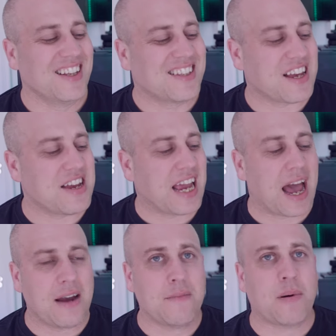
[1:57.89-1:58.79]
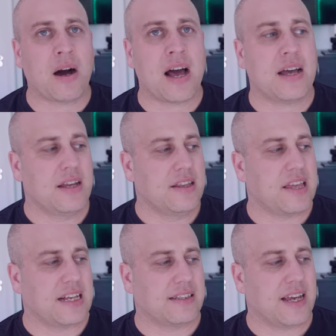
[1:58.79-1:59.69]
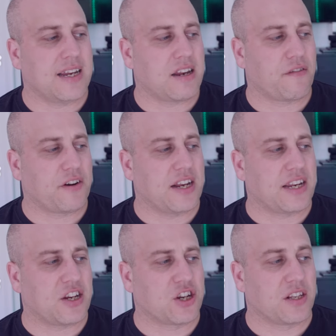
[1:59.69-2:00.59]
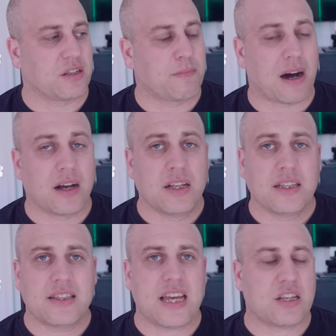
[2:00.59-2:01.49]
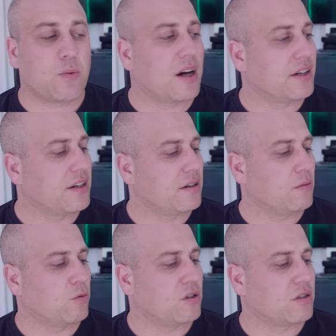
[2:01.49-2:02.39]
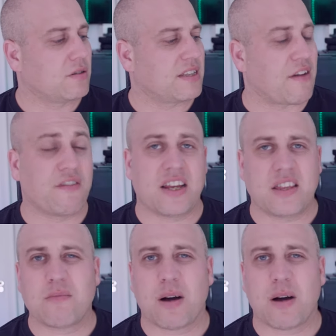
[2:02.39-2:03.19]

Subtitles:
So you can buy this in different editions, but this one was definitely the